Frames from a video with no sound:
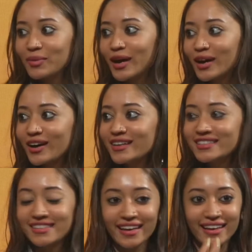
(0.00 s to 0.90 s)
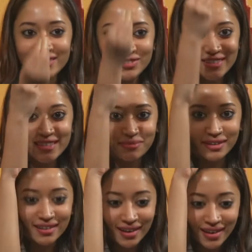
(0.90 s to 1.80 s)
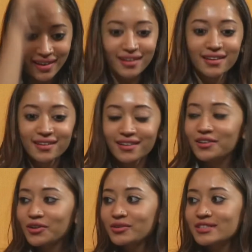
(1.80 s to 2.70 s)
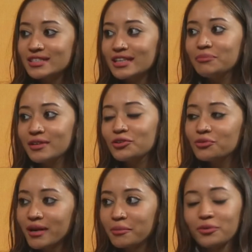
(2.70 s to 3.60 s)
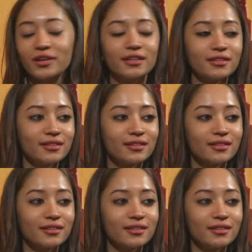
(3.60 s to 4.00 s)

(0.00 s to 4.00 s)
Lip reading: because like it's just been, you know, seeped into my brain.